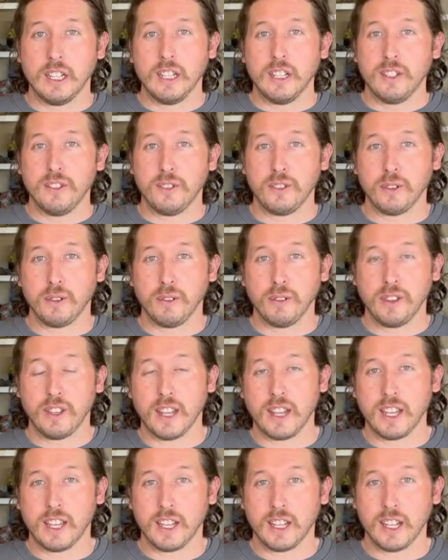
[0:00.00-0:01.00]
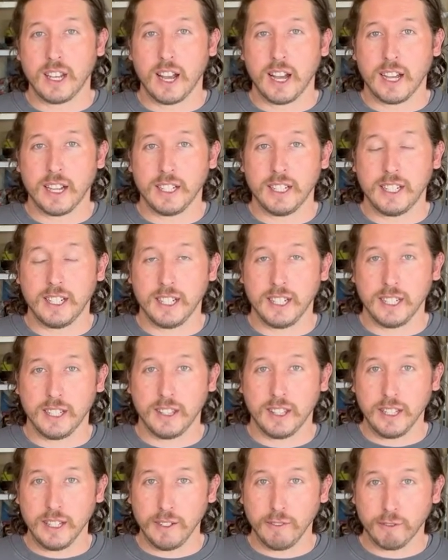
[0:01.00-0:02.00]
So then I did
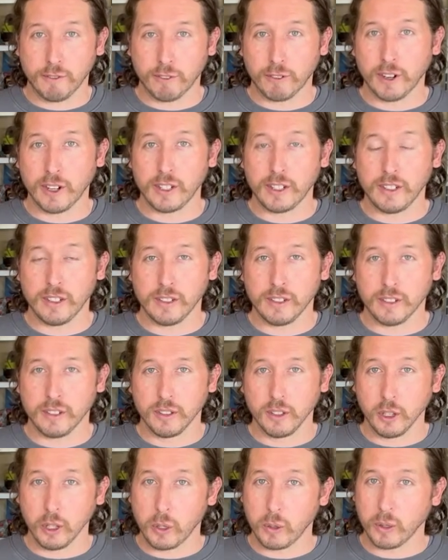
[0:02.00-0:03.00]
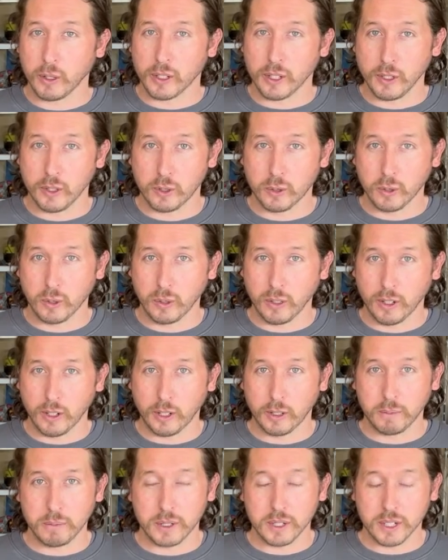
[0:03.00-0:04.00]
the front lower control
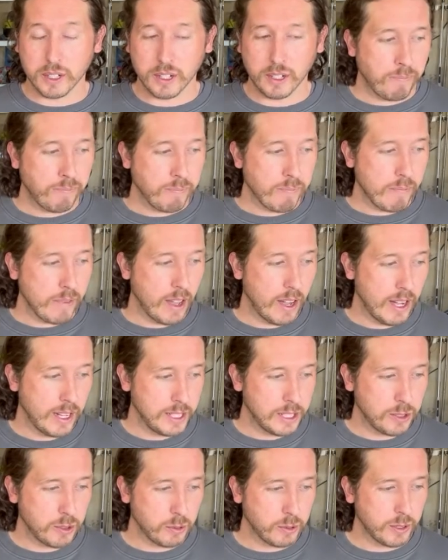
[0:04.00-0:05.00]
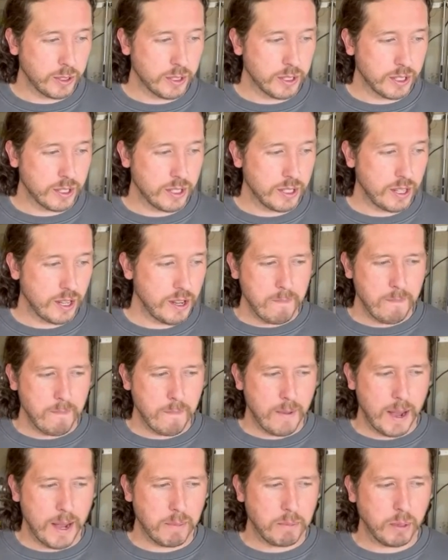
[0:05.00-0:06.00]
arms. I sourced,
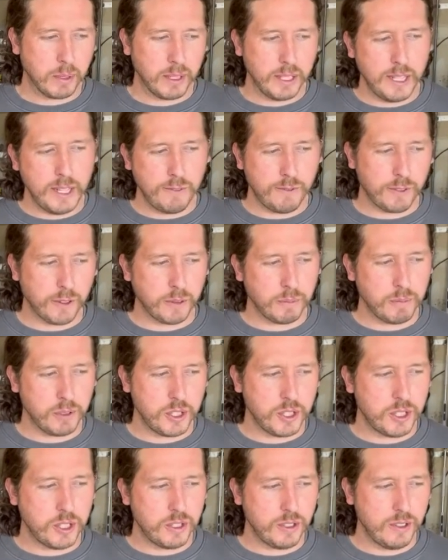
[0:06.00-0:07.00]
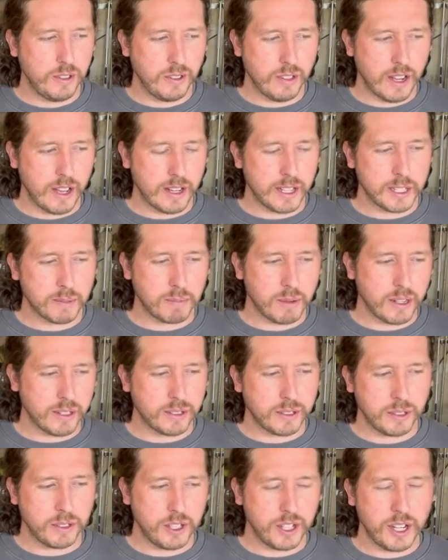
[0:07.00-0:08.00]
I believe, from not a sponsor,
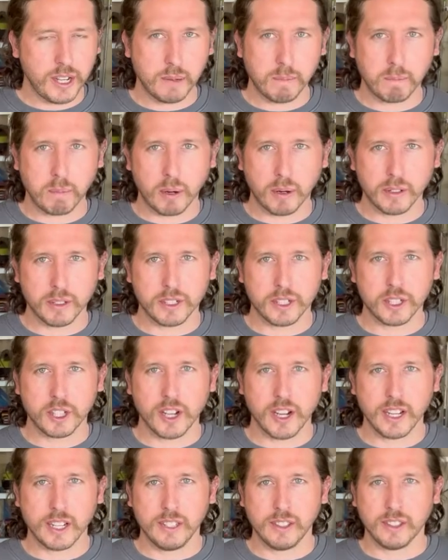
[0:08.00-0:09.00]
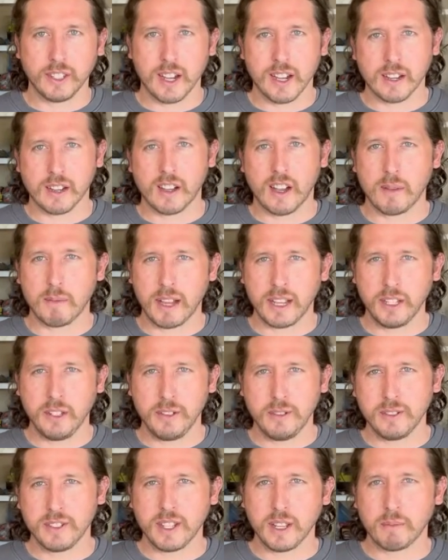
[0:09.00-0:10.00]
gmpartsgiant.com. I
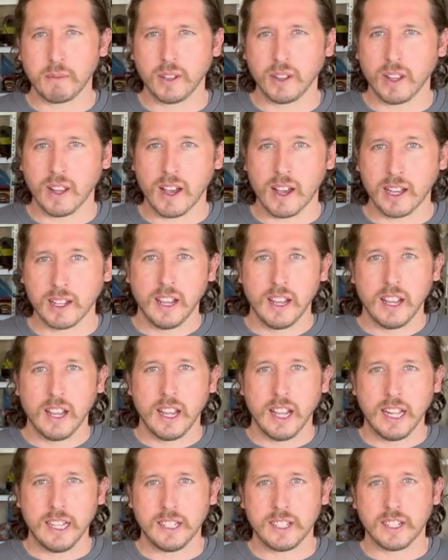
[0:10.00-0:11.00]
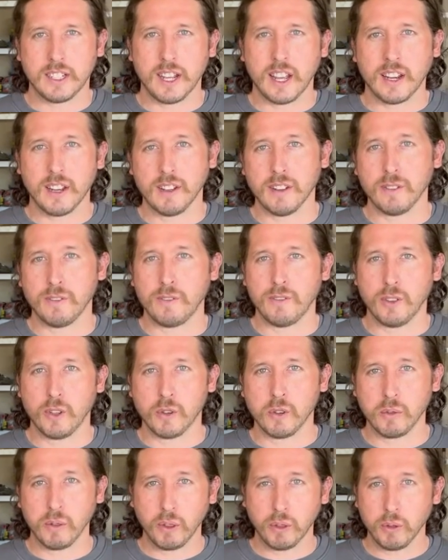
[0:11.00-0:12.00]
use them a lot instead of
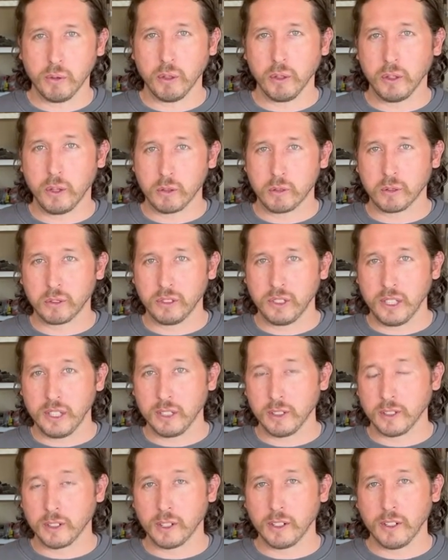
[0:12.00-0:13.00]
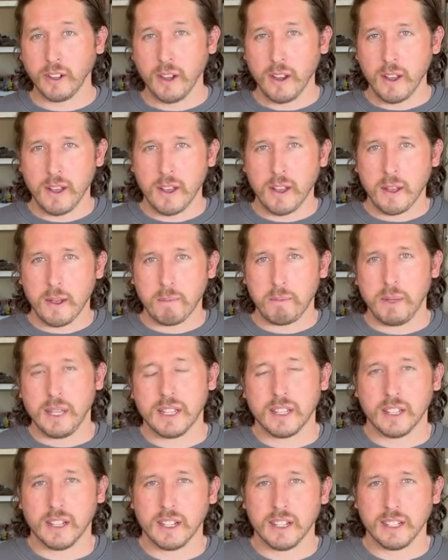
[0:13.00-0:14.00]
going through a local dealer
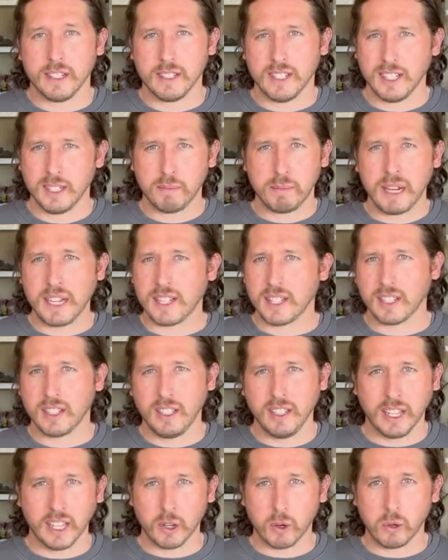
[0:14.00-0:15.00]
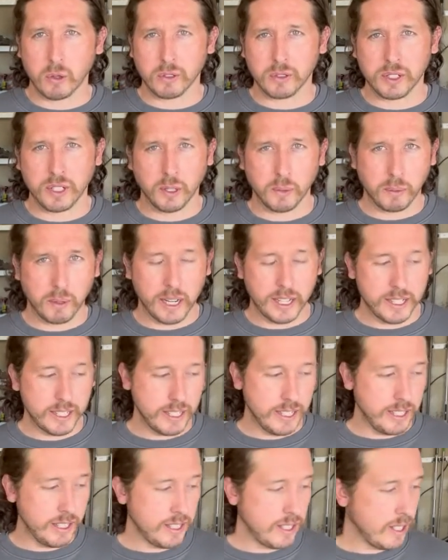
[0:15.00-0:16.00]
because it's basically like wholesale
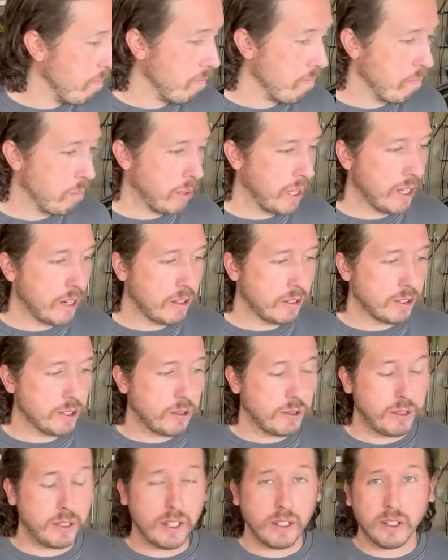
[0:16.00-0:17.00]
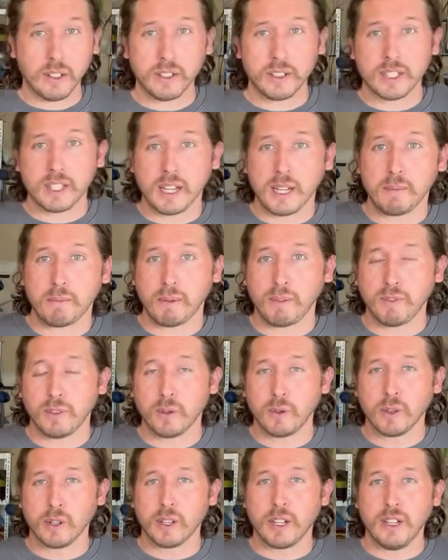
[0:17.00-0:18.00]
prices. But also, another tip if you're
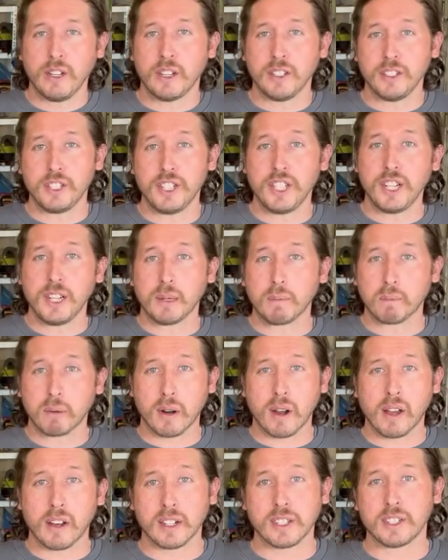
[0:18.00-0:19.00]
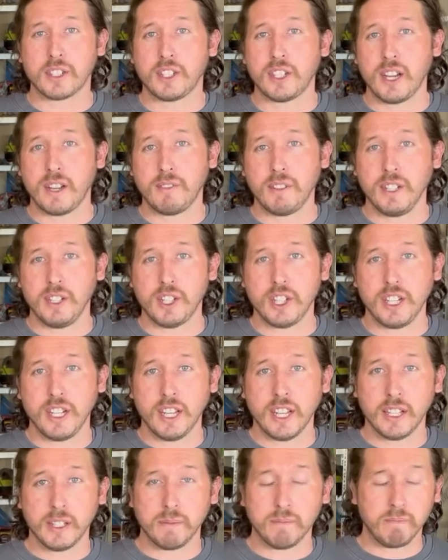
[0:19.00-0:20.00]
working on GM products, Chevy,
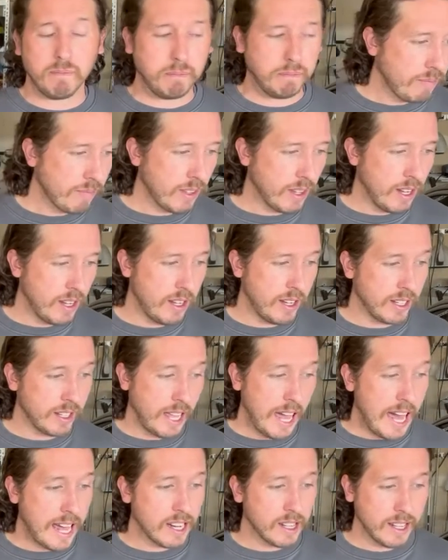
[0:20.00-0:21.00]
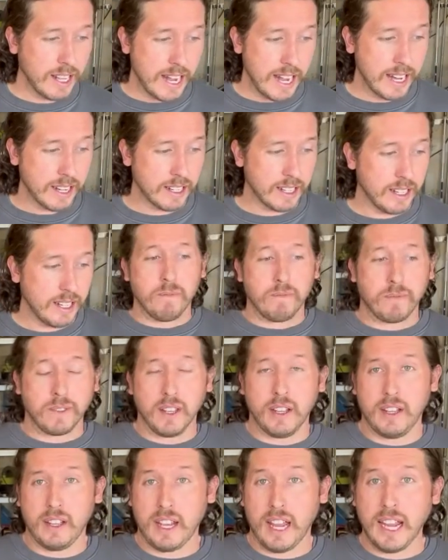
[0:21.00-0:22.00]
GM, uh, Cadillac,
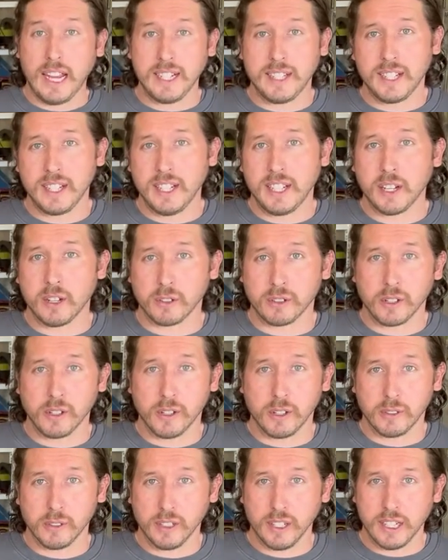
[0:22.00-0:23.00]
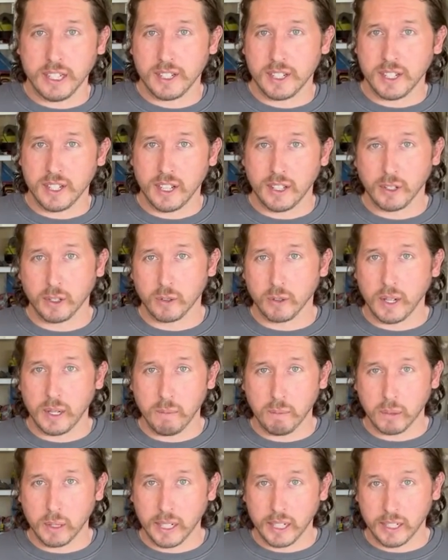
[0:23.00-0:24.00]
uh, AC Delco is another great
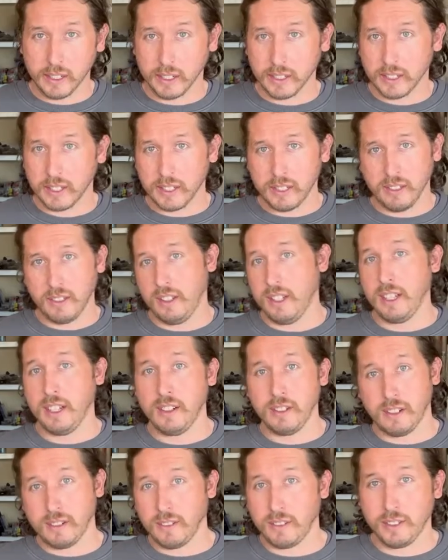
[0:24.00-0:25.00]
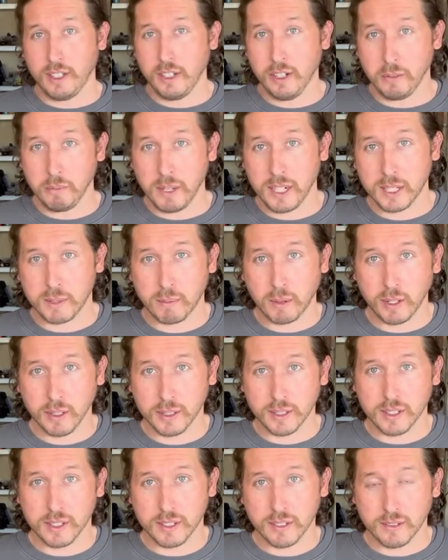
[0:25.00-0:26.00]
brand that you know makes
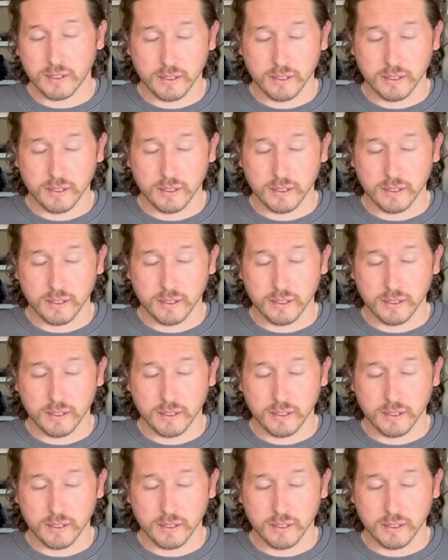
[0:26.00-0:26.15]
parts